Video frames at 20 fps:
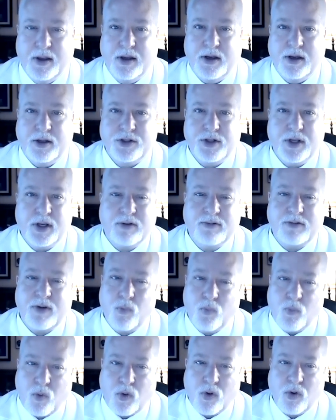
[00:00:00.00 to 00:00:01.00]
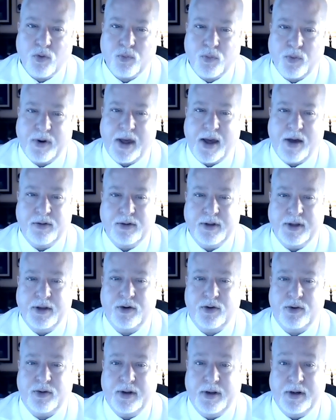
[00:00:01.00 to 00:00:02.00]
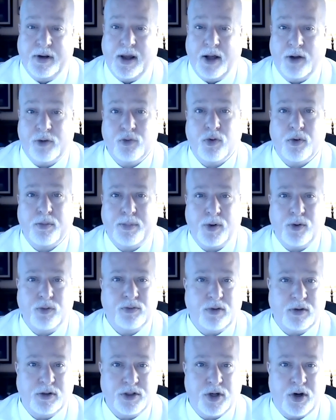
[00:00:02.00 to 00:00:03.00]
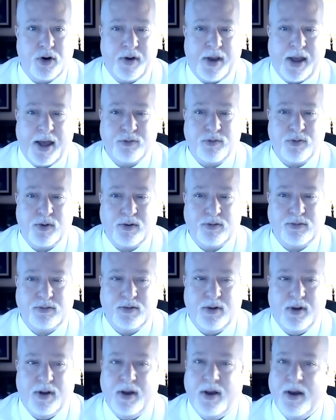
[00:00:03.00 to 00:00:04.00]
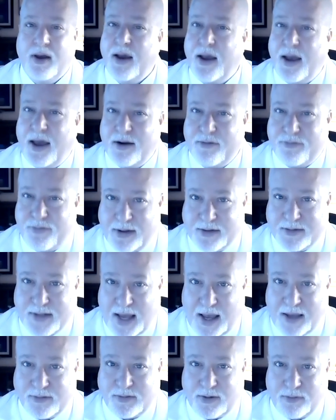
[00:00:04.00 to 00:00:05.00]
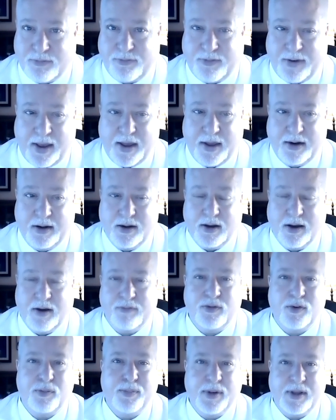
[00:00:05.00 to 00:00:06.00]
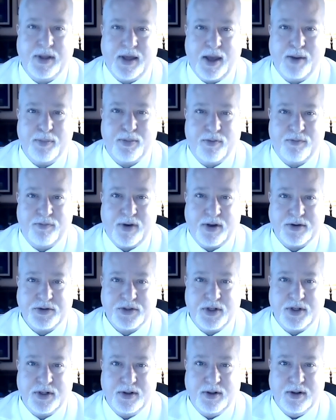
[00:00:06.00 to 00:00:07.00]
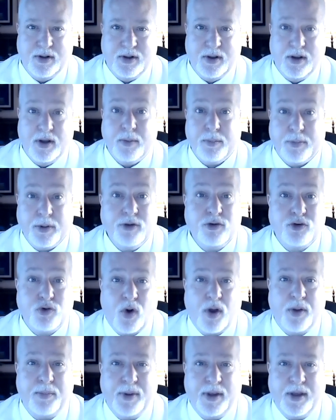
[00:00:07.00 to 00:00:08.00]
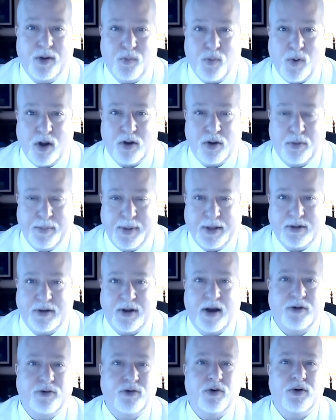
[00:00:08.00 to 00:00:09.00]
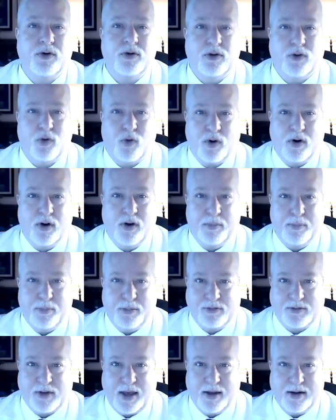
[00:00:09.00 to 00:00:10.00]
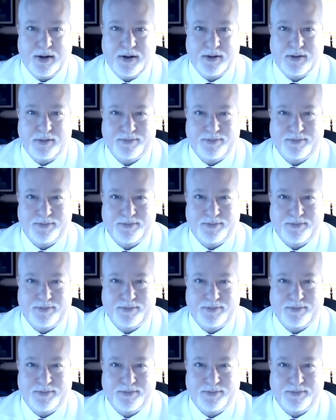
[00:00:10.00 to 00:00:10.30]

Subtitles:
She is a world-renowned leader in elder abuse and geriatrics and a fantastic fan of the PA profession. Please join me in welcoming Dr. Laura Mosqueda.